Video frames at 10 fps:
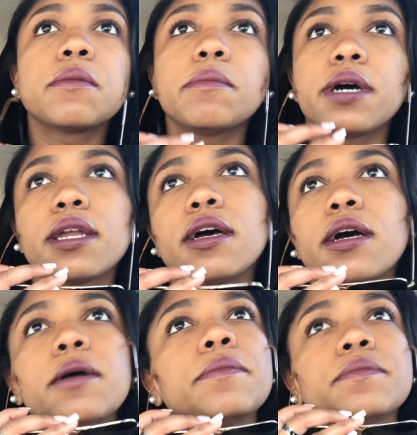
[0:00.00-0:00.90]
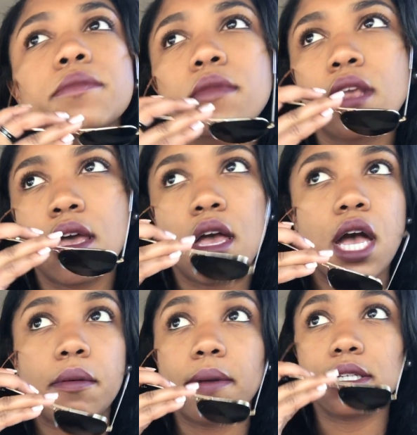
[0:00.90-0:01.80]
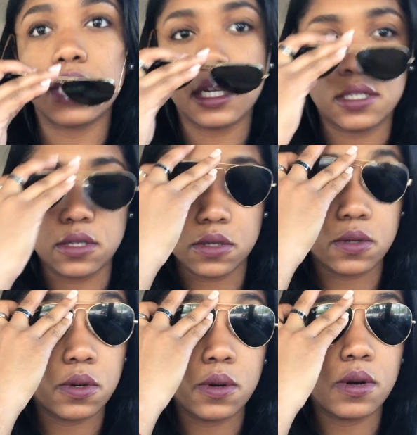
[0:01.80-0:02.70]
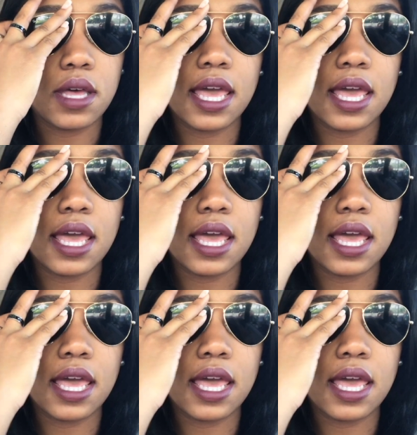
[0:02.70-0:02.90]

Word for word: But um, I'm about to head to the school